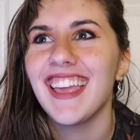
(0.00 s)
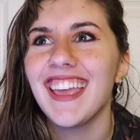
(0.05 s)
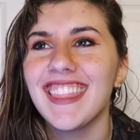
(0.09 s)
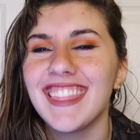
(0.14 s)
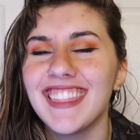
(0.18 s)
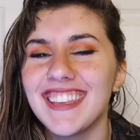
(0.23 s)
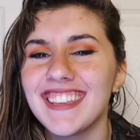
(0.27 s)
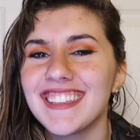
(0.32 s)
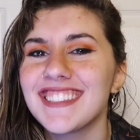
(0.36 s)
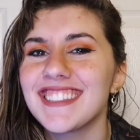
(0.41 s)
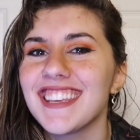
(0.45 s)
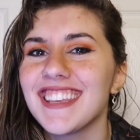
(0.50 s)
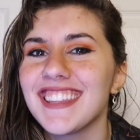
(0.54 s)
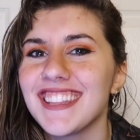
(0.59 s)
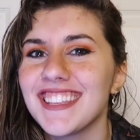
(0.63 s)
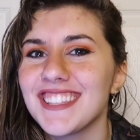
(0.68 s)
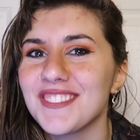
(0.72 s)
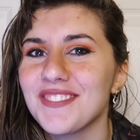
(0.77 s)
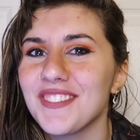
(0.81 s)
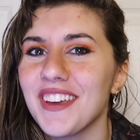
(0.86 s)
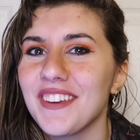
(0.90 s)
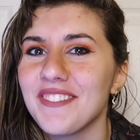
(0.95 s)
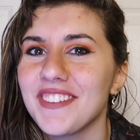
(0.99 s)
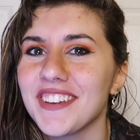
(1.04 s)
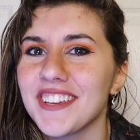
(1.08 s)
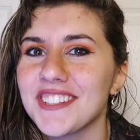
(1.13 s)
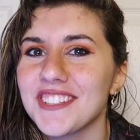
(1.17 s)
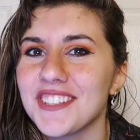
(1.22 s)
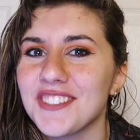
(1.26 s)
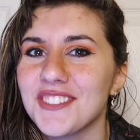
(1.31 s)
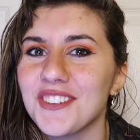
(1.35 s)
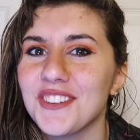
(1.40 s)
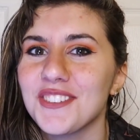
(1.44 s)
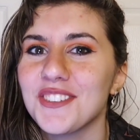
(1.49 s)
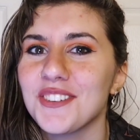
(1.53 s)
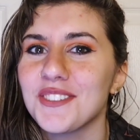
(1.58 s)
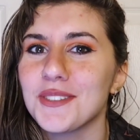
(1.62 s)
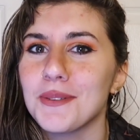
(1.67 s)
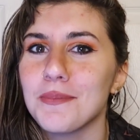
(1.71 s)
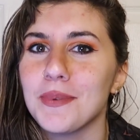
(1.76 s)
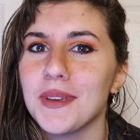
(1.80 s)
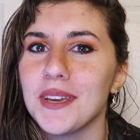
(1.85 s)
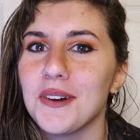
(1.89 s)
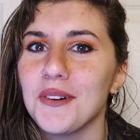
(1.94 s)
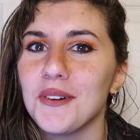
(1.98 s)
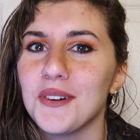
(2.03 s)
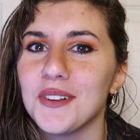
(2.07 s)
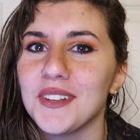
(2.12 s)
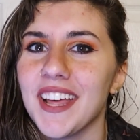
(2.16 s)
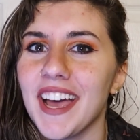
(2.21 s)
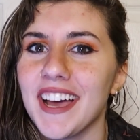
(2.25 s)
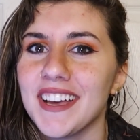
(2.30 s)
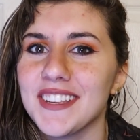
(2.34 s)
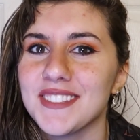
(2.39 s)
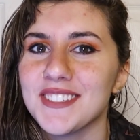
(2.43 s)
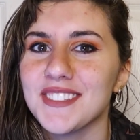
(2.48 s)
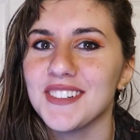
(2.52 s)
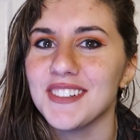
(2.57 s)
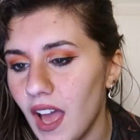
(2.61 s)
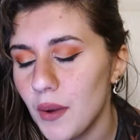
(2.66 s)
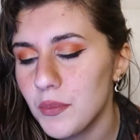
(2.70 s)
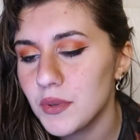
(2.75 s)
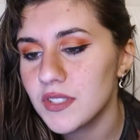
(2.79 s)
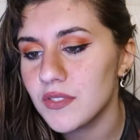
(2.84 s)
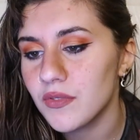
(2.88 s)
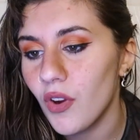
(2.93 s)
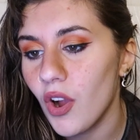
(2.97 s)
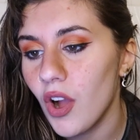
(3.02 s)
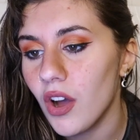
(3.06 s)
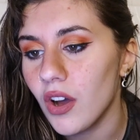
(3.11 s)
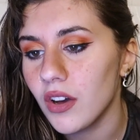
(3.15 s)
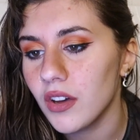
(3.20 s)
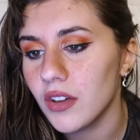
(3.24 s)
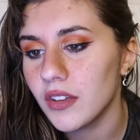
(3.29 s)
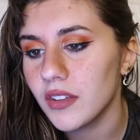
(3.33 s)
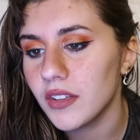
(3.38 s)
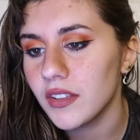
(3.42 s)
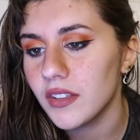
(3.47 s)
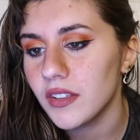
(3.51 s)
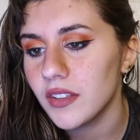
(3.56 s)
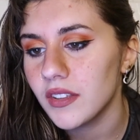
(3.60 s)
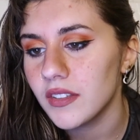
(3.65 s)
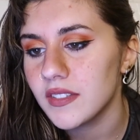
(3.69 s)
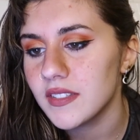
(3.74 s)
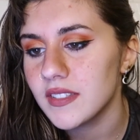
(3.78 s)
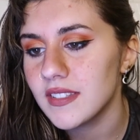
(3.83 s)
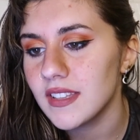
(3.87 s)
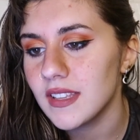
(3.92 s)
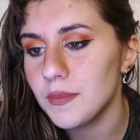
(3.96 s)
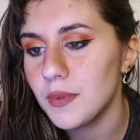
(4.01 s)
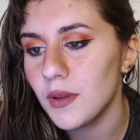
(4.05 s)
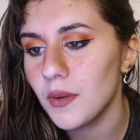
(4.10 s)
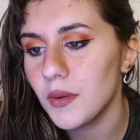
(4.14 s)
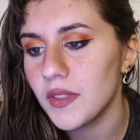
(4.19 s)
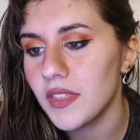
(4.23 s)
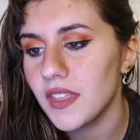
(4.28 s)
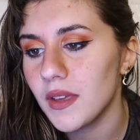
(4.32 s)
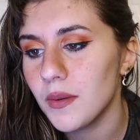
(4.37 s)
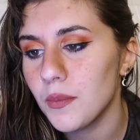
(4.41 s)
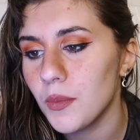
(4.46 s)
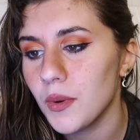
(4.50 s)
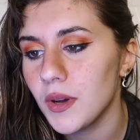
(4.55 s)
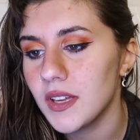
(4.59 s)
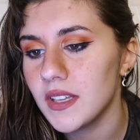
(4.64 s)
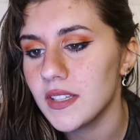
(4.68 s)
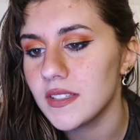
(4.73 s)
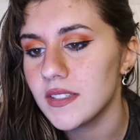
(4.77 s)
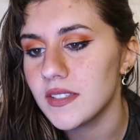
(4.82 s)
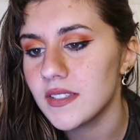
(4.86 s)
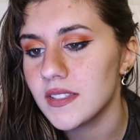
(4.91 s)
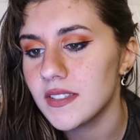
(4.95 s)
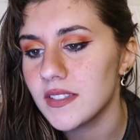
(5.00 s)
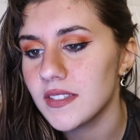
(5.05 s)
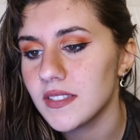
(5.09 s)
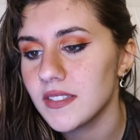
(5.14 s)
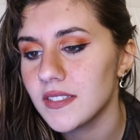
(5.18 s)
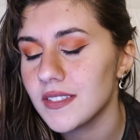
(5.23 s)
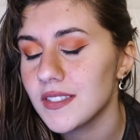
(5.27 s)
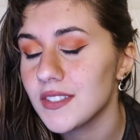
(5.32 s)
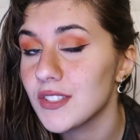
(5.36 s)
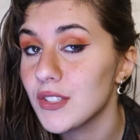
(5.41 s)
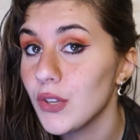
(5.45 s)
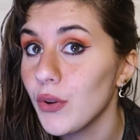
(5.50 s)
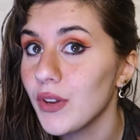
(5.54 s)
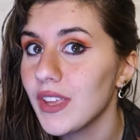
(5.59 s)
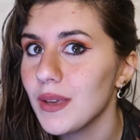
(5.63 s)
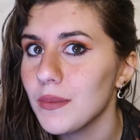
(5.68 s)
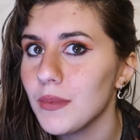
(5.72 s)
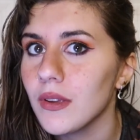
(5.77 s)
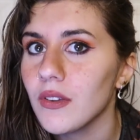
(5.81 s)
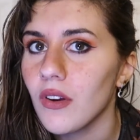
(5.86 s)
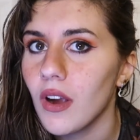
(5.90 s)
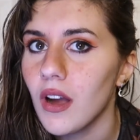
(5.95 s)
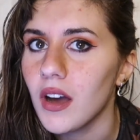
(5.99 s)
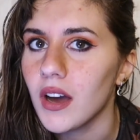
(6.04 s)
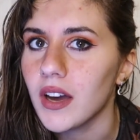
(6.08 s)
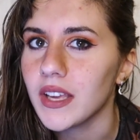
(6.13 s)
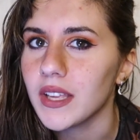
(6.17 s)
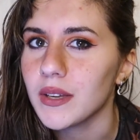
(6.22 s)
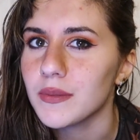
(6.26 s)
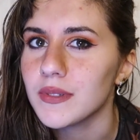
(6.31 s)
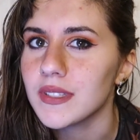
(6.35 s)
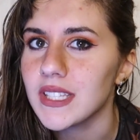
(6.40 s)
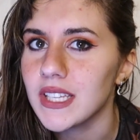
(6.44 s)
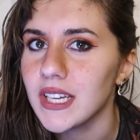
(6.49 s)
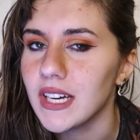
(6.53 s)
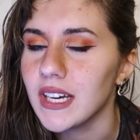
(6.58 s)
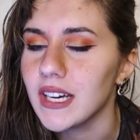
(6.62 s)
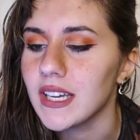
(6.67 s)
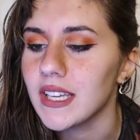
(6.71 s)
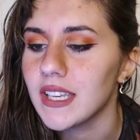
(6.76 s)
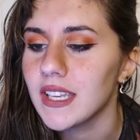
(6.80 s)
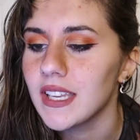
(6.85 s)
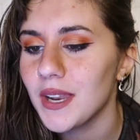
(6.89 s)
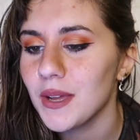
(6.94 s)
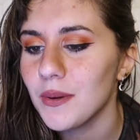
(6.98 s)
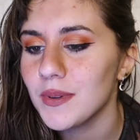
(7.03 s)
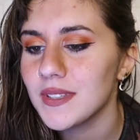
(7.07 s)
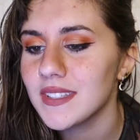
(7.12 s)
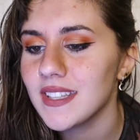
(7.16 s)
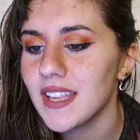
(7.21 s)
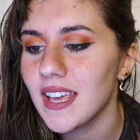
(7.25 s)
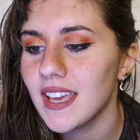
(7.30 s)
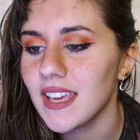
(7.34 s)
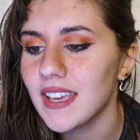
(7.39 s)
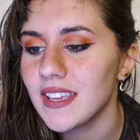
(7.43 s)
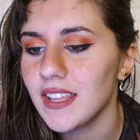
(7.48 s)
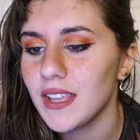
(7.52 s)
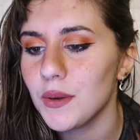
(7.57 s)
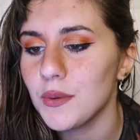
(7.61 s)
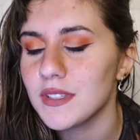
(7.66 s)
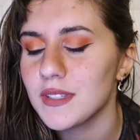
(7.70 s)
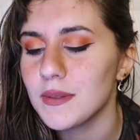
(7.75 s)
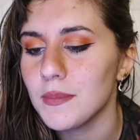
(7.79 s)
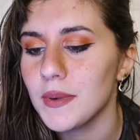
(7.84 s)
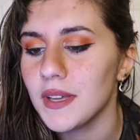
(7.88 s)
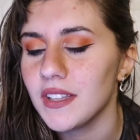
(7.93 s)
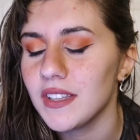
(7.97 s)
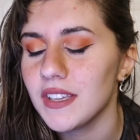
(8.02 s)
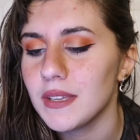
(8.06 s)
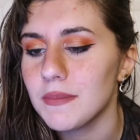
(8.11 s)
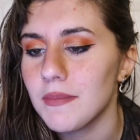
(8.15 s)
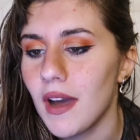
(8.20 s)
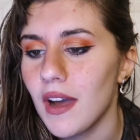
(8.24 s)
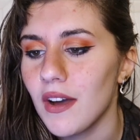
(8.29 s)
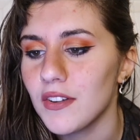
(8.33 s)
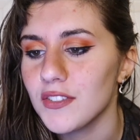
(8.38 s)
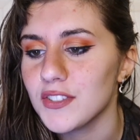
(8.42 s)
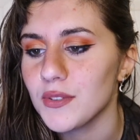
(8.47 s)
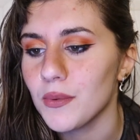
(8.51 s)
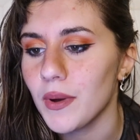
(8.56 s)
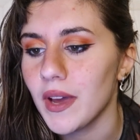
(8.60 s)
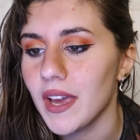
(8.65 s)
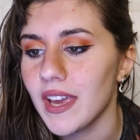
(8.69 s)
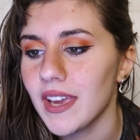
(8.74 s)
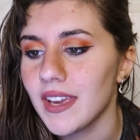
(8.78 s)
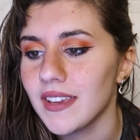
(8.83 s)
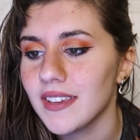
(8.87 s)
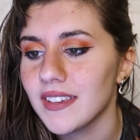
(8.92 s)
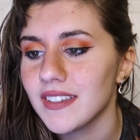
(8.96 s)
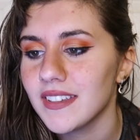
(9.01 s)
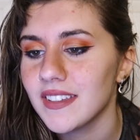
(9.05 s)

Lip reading: In this fanfiction, Shoto's a big ol'. I was wrong. Sleeping with him was... Don't get me wrong, it was good. But it was like he was a million miles away.